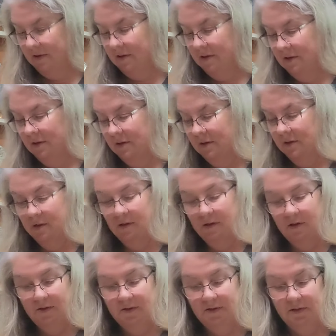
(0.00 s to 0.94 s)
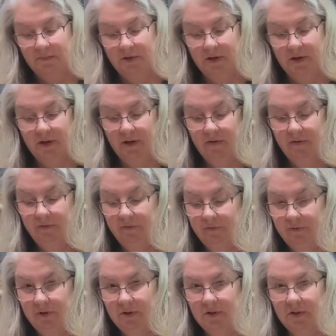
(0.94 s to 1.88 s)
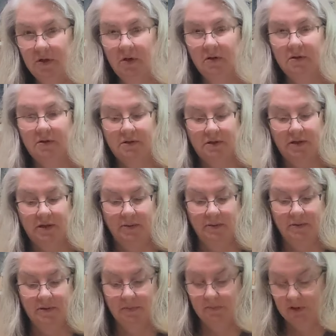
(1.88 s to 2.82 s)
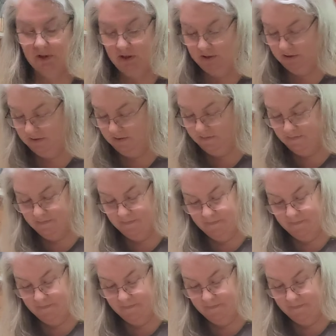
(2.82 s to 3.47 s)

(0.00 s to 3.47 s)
I'll sit right out here in front so y'all can see them as I'm cutting them.